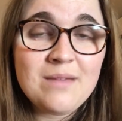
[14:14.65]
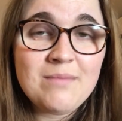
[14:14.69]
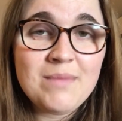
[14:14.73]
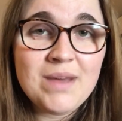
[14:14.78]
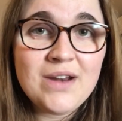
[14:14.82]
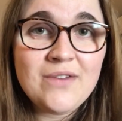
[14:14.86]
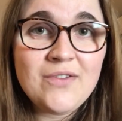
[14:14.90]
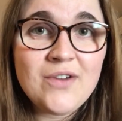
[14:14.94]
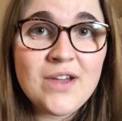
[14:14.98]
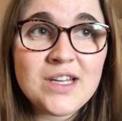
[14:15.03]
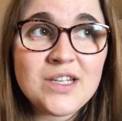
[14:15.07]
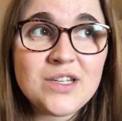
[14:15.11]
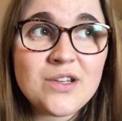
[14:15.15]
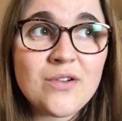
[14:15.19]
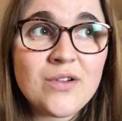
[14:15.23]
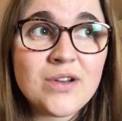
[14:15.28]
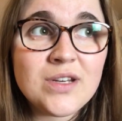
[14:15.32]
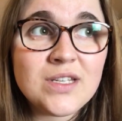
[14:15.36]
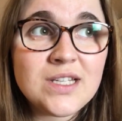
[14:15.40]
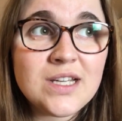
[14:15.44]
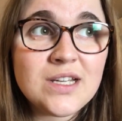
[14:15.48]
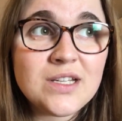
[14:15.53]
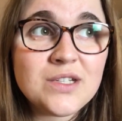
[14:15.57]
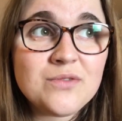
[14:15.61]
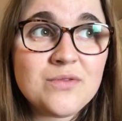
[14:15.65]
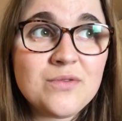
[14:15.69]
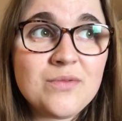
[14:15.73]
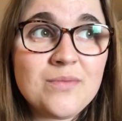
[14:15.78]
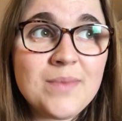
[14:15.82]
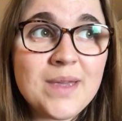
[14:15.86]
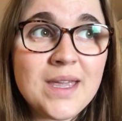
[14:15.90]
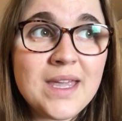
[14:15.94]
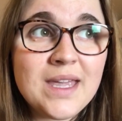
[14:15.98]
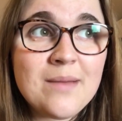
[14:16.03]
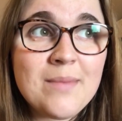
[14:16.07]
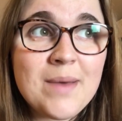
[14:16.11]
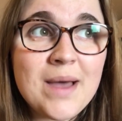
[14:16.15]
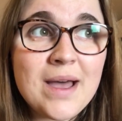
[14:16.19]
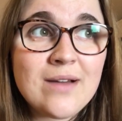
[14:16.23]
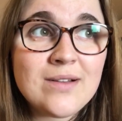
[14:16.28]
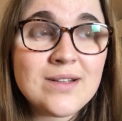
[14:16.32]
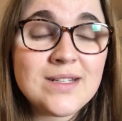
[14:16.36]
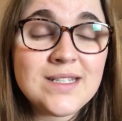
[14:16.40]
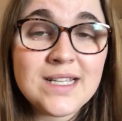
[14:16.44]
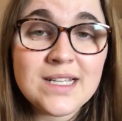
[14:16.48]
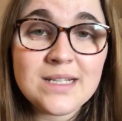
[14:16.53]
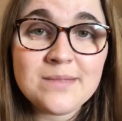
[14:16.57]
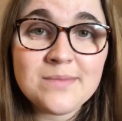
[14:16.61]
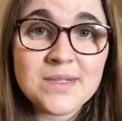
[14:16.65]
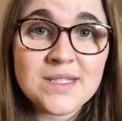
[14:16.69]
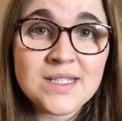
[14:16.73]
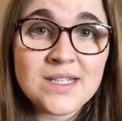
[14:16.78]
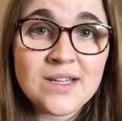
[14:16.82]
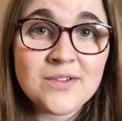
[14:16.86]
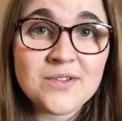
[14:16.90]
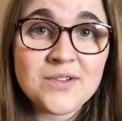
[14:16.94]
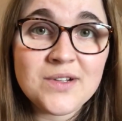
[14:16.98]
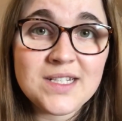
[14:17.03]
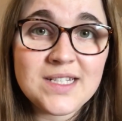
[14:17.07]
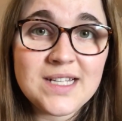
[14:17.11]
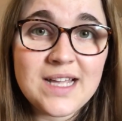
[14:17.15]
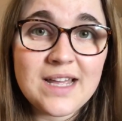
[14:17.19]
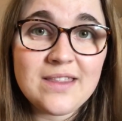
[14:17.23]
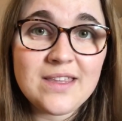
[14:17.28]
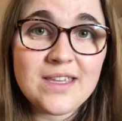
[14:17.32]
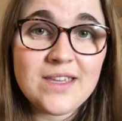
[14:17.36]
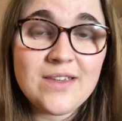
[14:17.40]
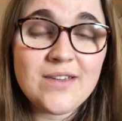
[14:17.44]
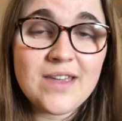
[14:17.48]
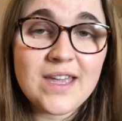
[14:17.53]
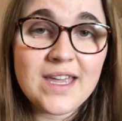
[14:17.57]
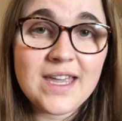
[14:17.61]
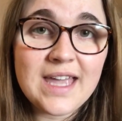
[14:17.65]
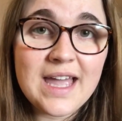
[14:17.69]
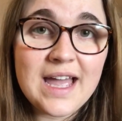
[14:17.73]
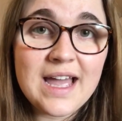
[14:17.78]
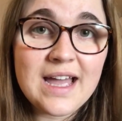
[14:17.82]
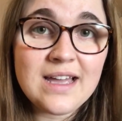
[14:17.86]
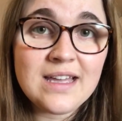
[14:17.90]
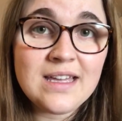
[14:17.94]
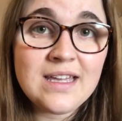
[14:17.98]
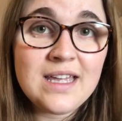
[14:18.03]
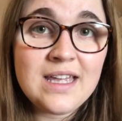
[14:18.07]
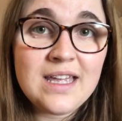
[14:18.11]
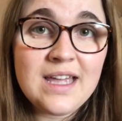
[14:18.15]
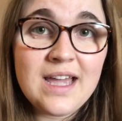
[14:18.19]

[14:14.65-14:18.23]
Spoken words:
Medify actually got in touch with me about 6 months after I sat the UKCAT